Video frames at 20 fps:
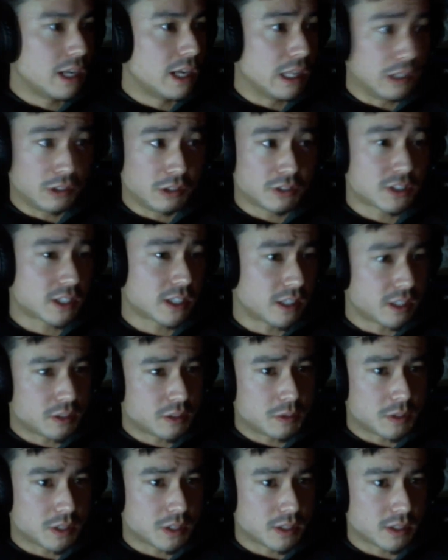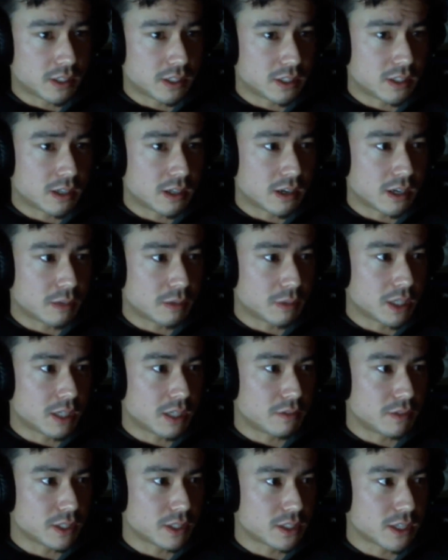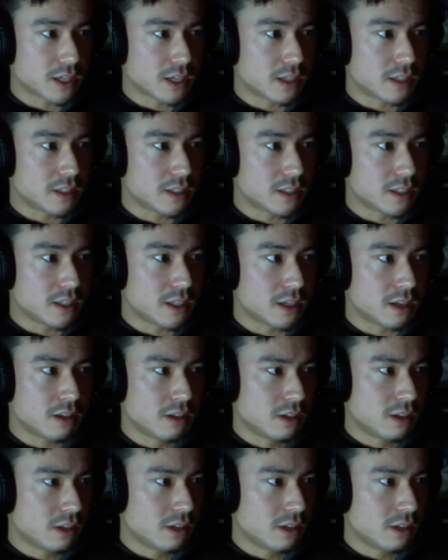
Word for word: it looks like this one's on the guitar, and I'm kind of excited to see